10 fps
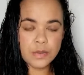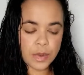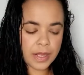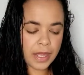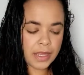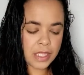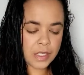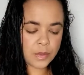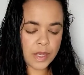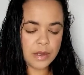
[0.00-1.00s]
one like
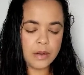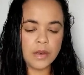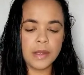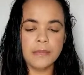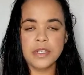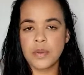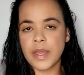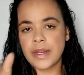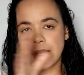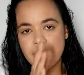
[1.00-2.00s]
this one, in
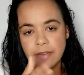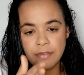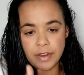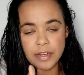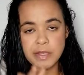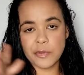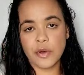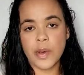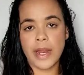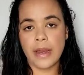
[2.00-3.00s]
between like a very small
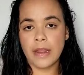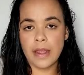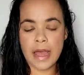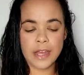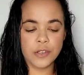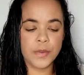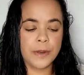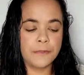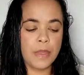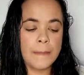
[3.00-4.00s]
one and a large
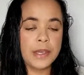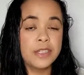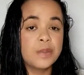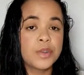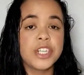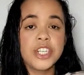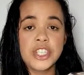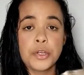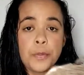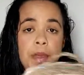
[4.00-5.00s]
one, because we're just
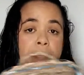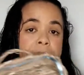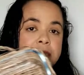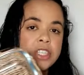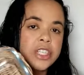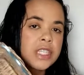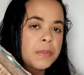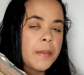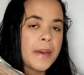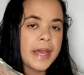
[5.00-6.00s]
two people, it's just me
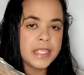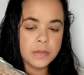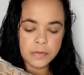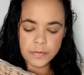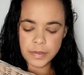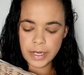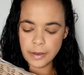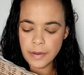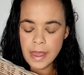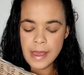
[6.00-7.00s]
and my husband for
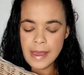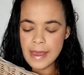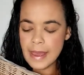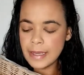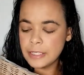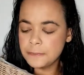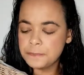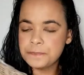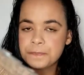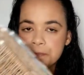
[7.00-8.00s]
now, and
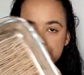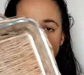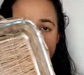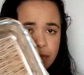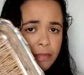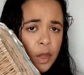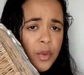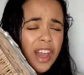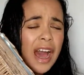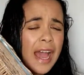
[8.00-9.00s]

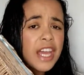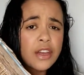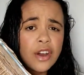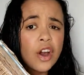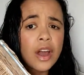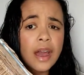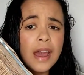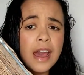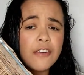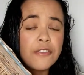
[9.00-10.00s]
we, I cook
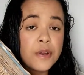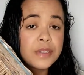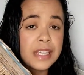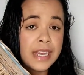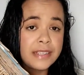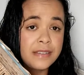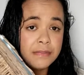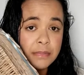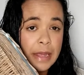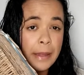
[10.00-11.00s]
a full size
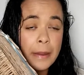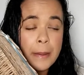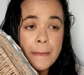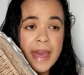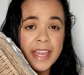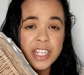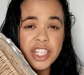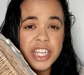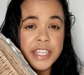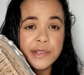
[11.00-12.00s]
like mac and
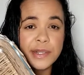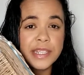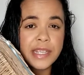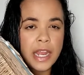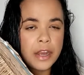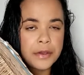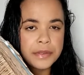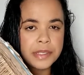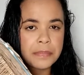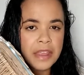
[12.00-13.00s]
cheese or lasagna or
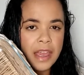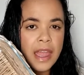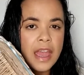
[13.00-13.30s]
something,